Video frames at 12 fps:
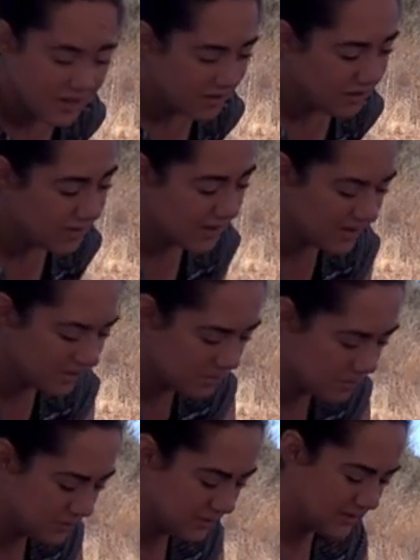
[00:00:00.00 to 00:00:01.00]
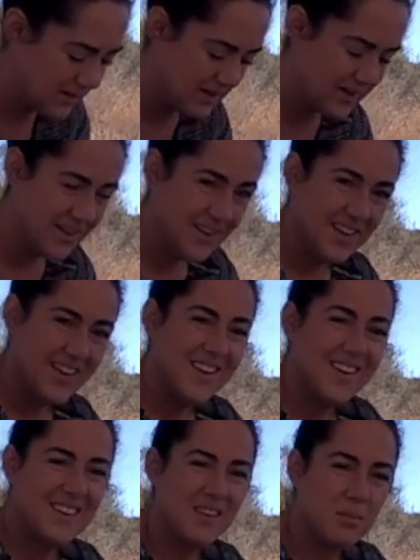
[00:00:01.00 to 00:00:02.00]
you've got your bolster
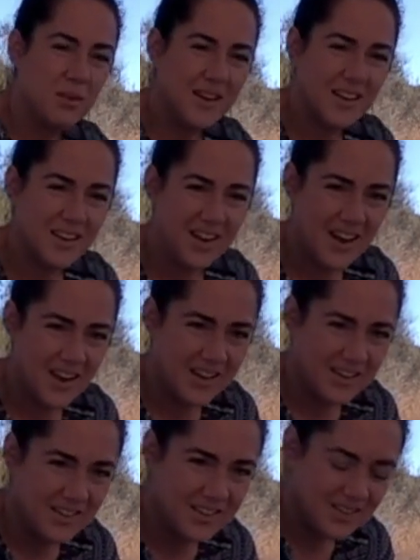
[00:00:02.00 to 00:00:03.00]
to bring your hands